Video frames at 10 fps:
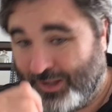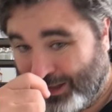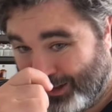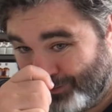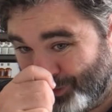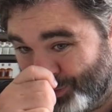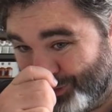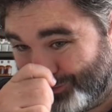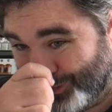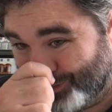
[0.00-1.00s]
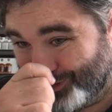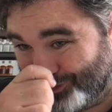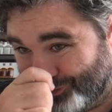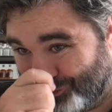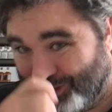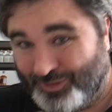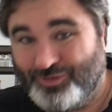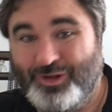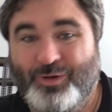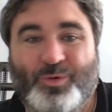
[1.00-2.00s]
to put the variables and
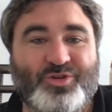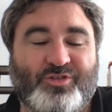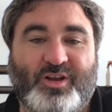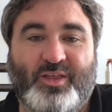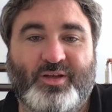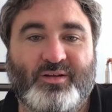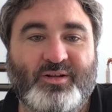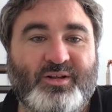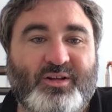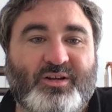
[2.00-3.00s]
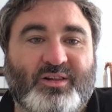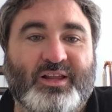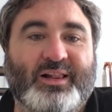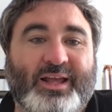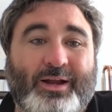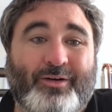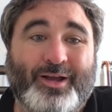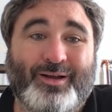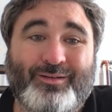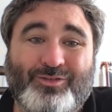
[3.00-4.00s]
secrets in, which is another little
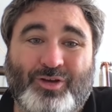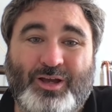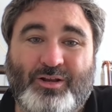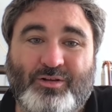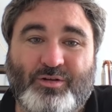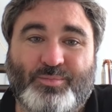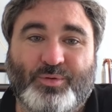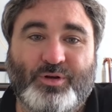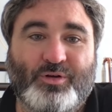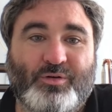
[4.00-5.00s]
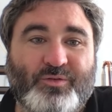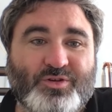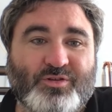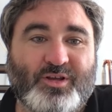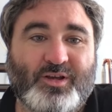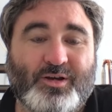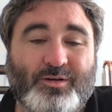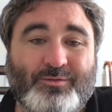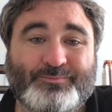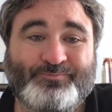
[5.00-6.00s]
area. So edit and deploy new revision. There
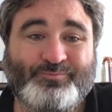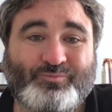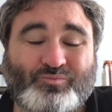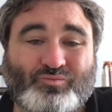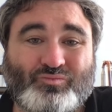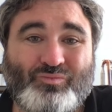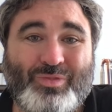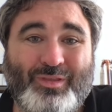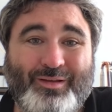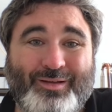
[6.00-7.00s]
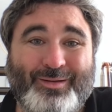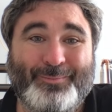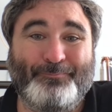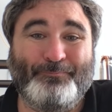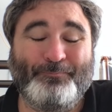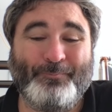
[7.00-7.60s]
you go.